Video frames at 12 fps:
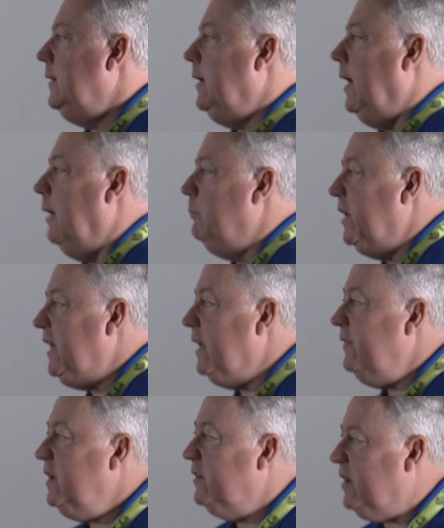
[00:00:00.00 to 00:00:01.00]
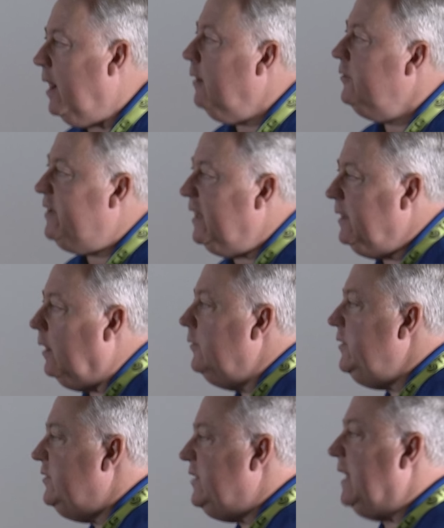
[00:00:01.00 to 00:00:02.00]
but again, the entire
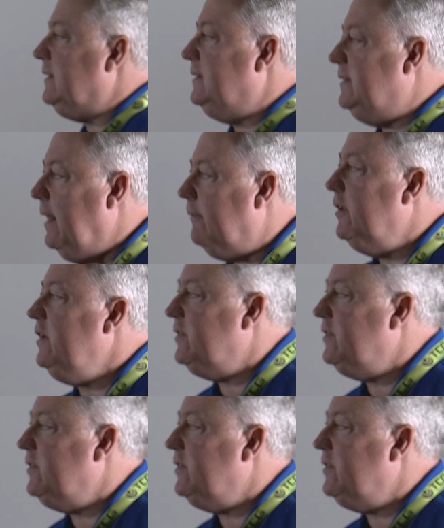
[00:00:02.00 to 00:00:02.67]
technology stack is definitely